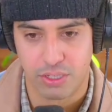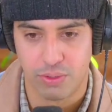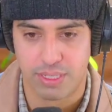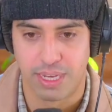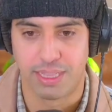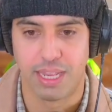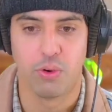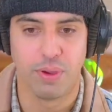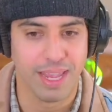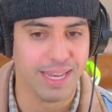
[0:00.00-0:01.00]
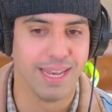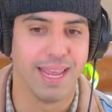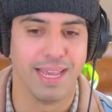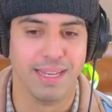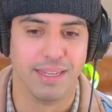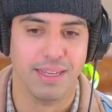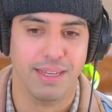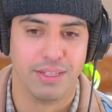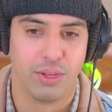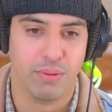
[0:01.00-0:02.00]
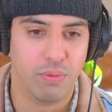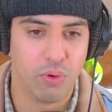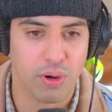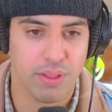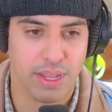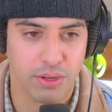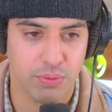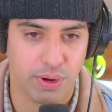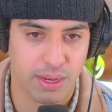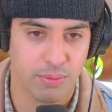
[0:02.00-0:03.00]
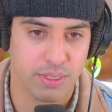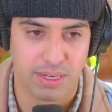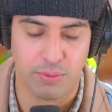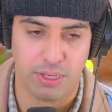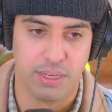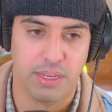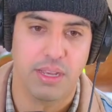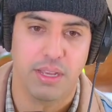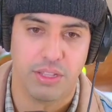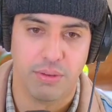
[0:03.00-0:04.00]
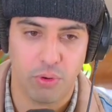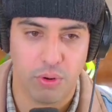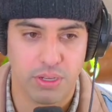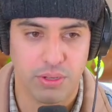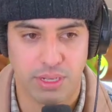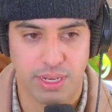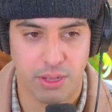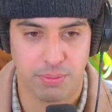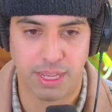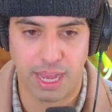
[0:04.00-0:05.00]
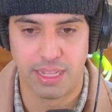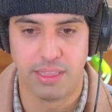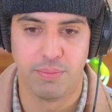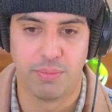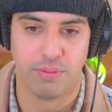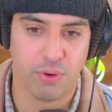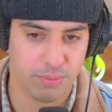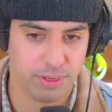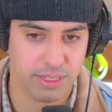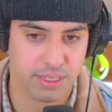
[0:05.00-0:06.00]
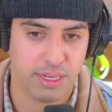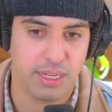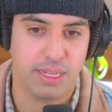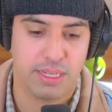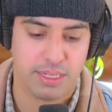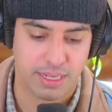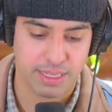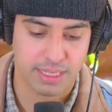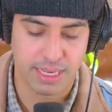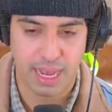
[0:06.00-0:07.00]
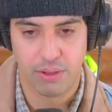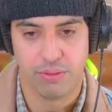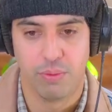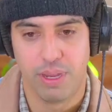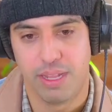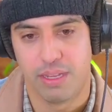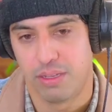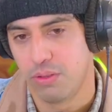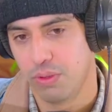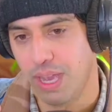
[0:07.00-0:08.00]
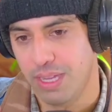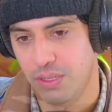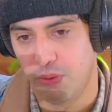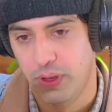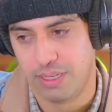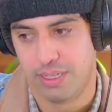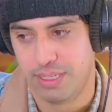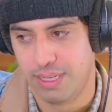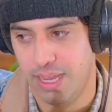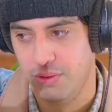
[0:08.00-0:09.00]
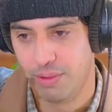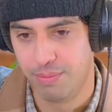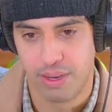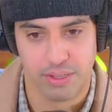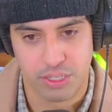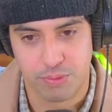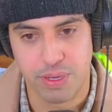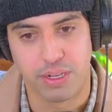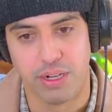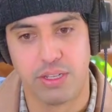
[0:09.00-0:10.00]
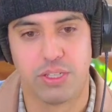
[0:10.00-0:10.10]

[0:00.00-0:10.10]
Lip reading: So it's like they go hand in hand. So the more that you write with someone, the more you could help guide their performance to sound the way that you guys want it to sound coming out of the speaker.